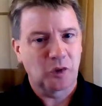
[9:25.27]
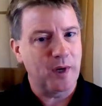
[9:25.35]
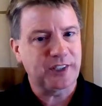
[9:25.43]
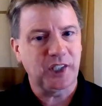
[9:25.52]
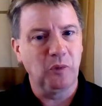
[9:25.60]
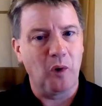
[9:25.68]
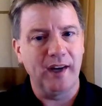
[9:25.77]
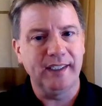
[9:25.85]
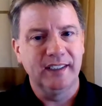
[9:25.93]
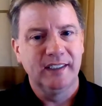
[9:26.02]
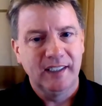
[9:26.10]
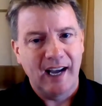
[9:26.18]
Question
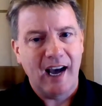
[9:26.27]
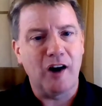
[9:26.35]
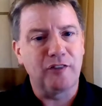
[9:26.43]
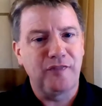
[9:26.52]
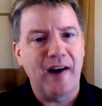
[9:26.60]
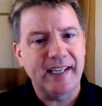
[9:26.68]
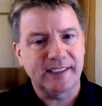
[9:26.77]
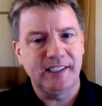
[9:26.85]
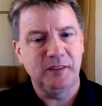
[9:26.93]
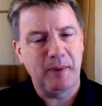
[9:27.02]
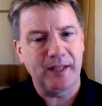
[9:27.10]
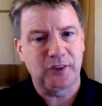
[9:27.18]
1, how
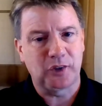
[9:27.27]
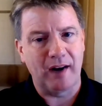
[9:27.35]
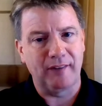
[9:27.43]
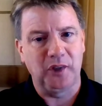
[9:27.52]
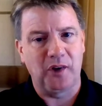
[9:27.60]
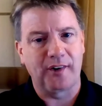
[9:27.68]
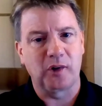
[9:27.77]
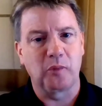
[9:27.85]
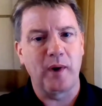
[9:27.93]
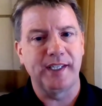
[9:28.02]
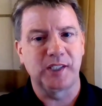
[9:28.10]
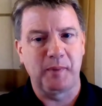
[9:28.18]
fast did Beth travel on her
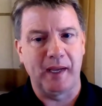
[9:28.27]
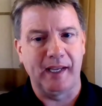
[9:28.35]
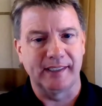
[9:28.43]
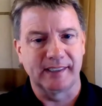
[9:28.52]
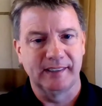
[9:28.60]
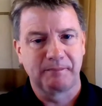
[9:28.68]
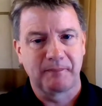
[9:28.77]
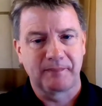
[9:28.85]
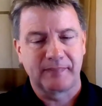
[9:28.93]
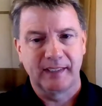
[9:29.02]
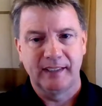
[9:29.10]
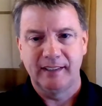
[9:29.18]
way to space?
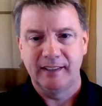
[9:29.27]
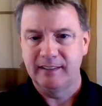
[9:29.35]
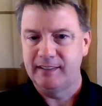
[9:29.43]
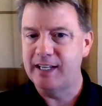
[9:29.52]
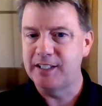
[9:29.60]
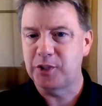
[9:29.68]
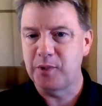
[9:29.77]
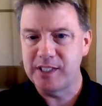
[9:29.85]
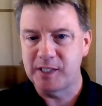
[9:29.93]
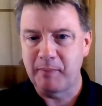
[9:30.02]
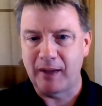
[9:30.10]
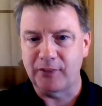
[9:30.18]
The answer
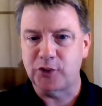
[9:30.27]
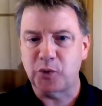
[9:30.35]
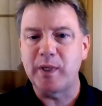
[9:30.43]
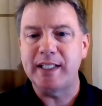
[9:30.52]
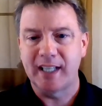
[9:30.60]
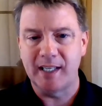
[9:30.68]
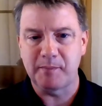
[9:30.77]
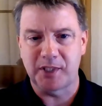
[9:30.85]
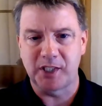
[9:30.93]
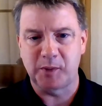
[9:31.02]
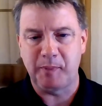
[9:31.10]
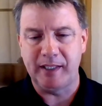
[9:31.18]
is about 3
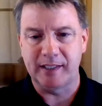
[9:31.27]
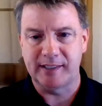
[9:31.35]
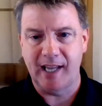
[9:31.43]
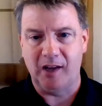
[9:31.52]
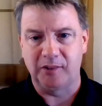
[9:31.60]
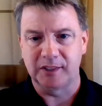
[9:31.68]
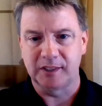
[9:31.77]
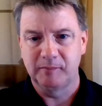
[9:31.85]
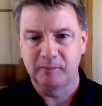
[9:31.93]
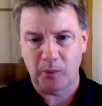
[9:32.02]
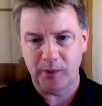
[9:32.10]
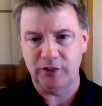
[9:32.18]
times the speed of sound,
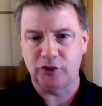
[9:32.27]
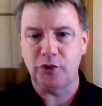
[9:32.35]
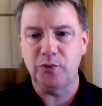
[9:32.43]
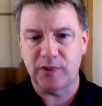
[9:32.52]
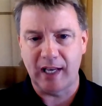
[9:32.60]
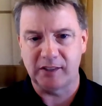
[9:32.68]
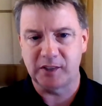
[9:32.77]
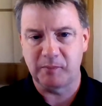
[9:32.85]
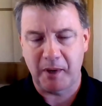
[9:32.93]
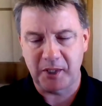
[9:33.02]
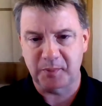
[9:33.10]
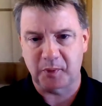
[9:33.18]
more than
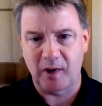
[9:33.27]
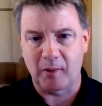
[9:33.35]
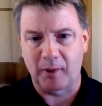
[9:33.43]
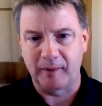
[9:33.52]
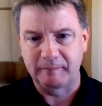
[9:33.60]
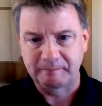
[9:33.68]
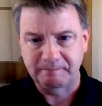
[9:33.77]
2,000 miles per hour.